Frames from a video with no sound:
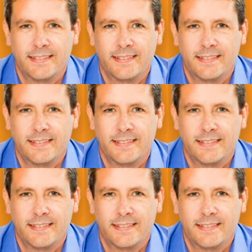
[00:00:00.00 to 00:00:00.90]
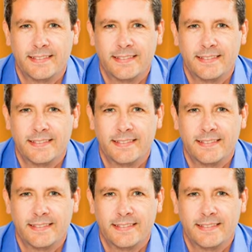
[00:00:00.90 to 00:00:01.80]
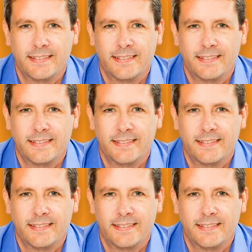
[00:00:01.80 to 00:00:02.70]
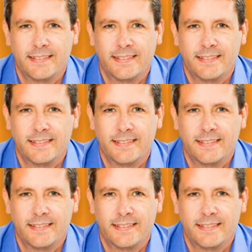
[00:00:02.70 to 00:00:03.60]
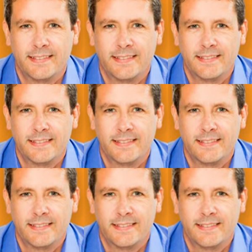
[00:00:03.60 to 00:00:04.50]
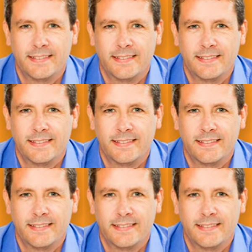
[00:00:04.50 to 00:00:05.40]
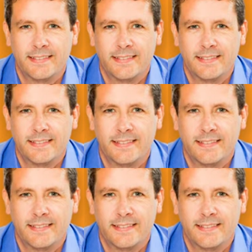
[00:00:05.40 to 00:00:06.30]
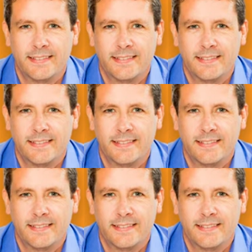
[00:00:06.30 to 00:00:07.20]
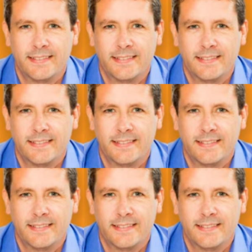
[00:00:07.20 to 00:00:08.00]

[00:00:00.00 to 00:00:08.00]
[no speech]